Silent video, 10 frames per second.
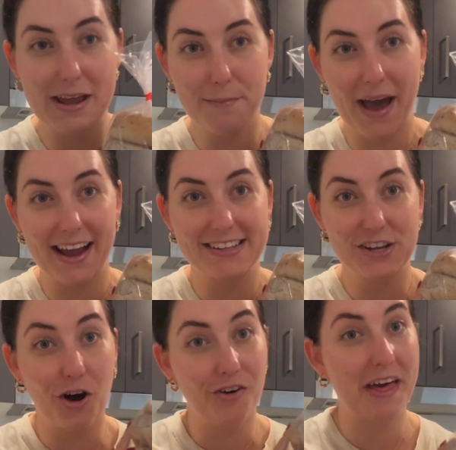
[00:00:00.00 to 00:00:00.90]
packets
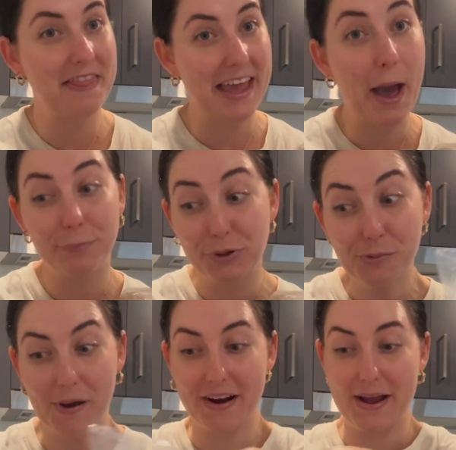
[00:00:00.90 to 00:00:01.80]
of the
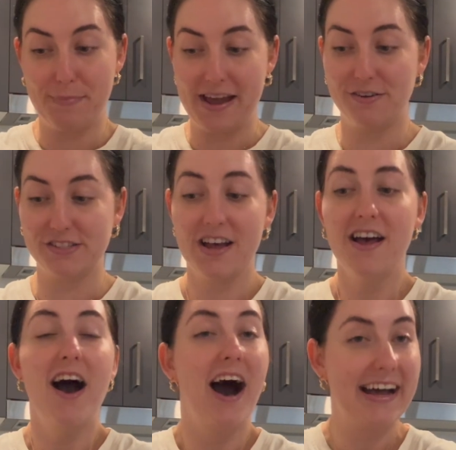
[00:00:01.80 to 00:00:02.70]
blueberry bagels.
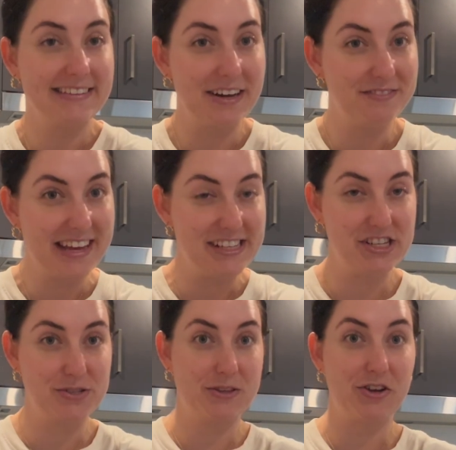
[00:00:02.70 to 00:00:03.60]
I love these
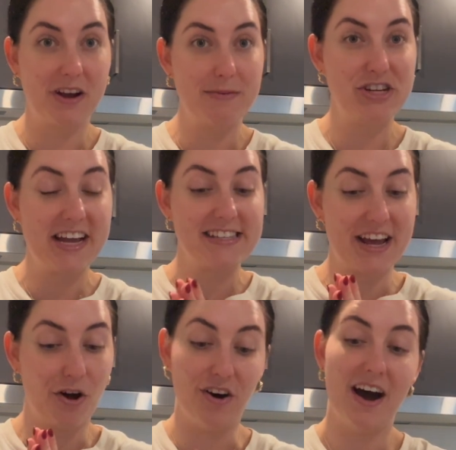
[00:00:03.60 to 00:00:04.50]
just with cream cheese and
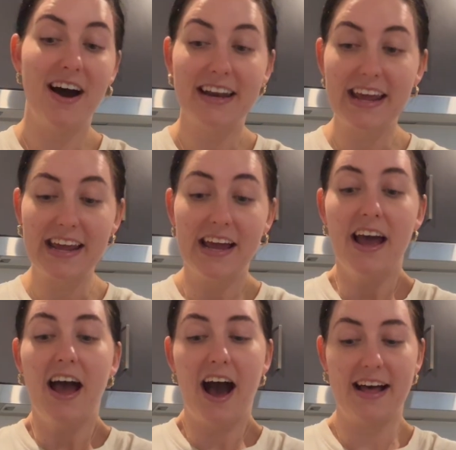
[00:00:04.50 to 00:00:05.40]
hot honey.
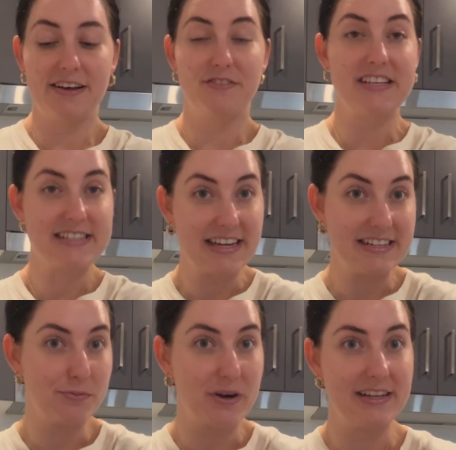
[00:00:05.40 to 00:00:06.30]
I love the
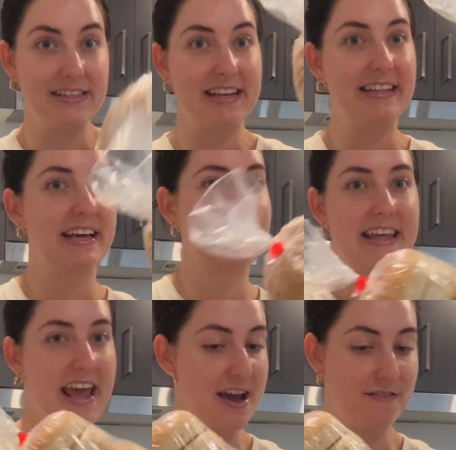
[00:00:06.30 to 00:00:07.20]
seeded ones in like
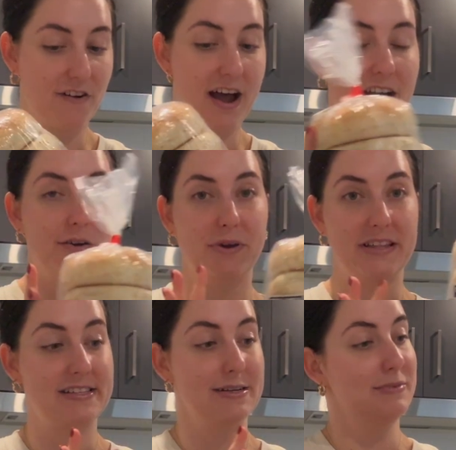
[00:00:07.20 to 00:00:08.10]
the air fryer with
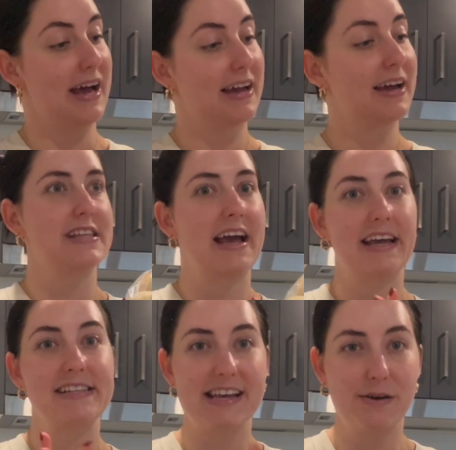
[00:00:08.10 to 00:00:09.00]
some like
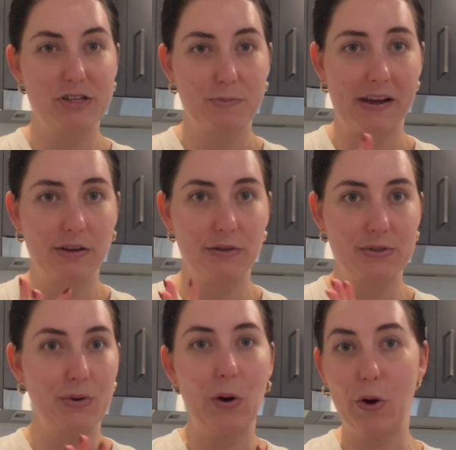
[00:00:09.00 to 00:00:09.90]
sandwich pickles
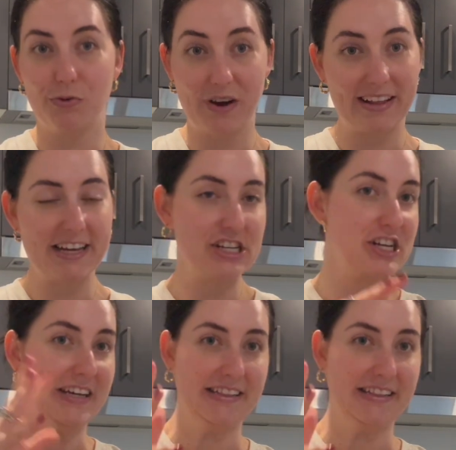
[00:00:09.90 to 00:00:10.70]
or relish and